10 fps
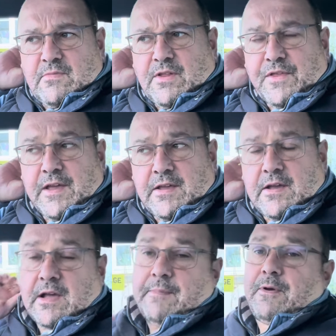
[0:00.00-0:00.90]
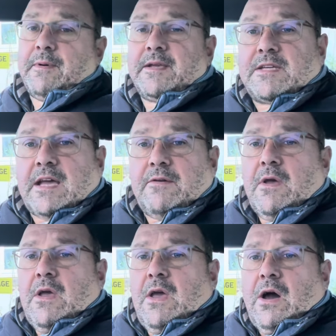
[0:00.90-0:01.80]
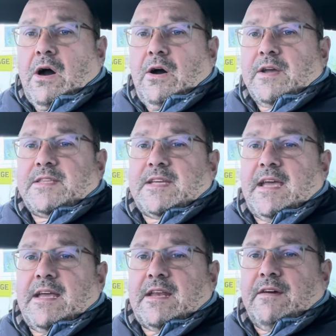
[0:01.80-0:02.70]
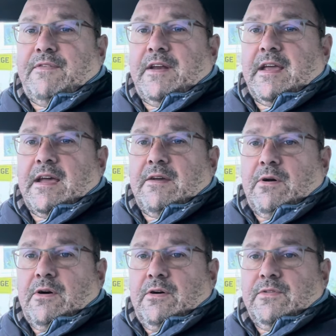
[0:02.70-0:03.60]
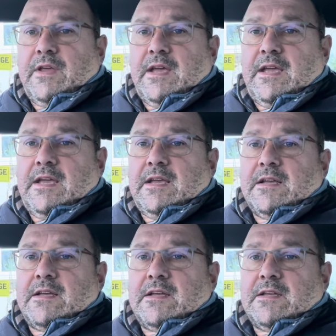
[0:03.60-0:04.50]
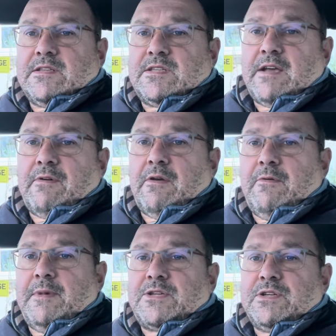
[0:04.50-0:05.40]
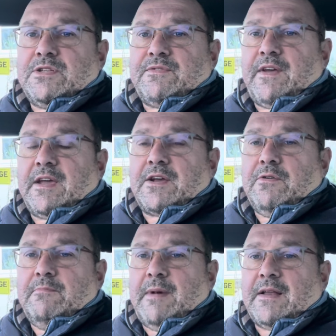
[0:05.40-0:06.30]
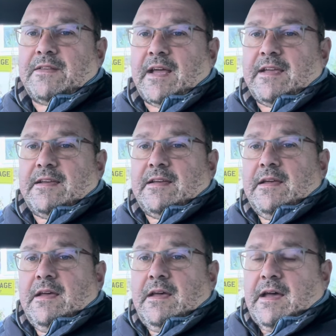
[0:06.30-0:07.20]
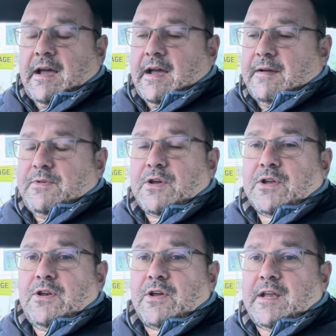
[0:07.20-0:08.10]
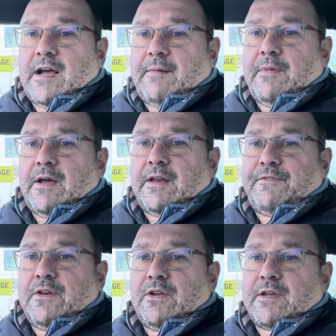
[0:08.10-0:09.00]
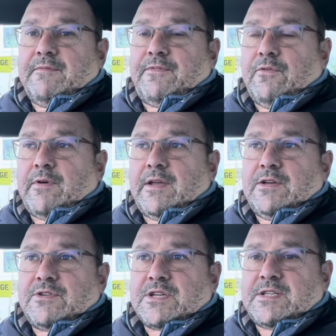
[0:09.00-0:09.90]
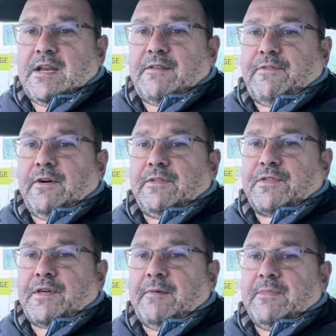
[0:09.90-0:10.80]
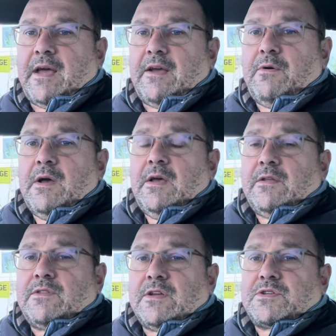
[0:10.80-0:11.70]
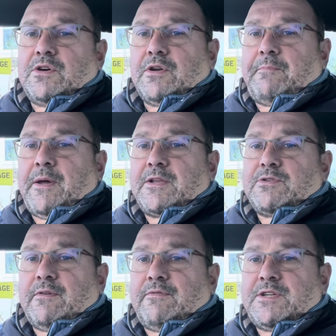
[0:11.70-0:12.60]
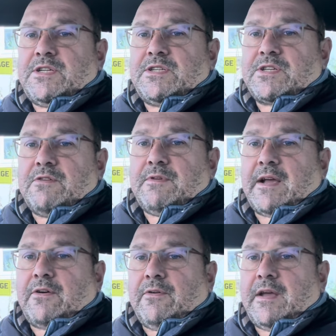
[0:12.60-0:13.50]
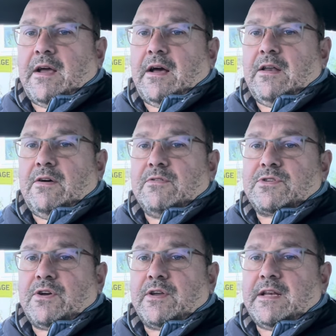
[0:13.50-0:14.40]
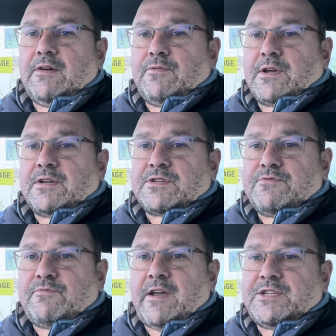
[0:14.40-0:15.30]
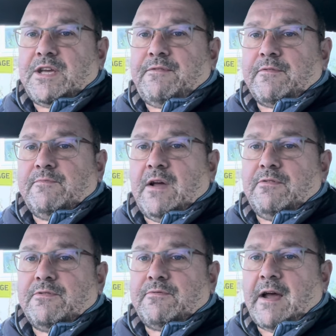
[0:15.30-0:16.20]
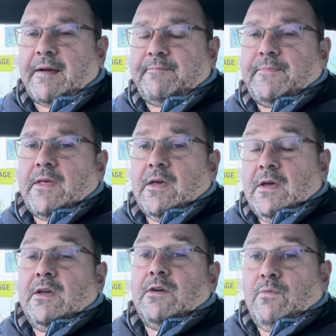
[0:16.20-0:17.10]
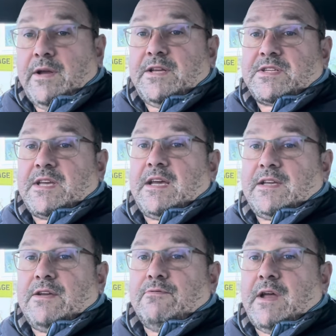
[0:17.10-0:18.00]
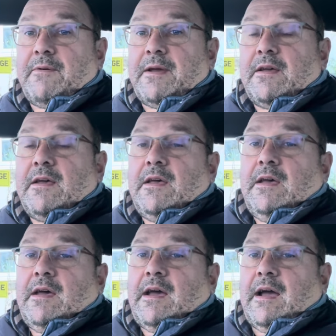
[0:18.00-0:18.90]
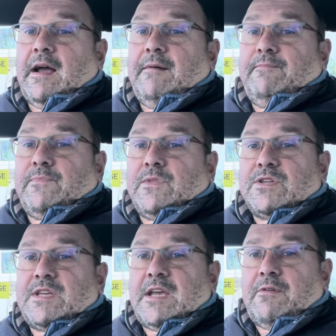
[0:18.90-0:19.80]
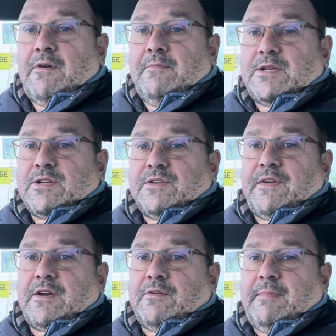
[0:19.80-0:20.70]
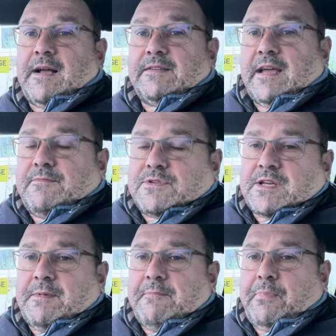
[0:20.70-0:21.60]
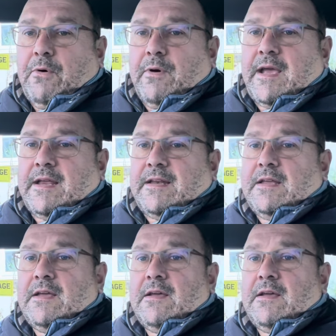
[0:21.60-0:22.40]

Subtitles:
I did a video on the zero emissions vehicle mandate. You can look it up, and if you're looking for it, you just need to find the thumbnail that's got a picture of Rishi Sunak on it alongside little cousin Reggie from Roland Rat. When you see it, you'll know it. The zero emissions vehicle mandate was something bought in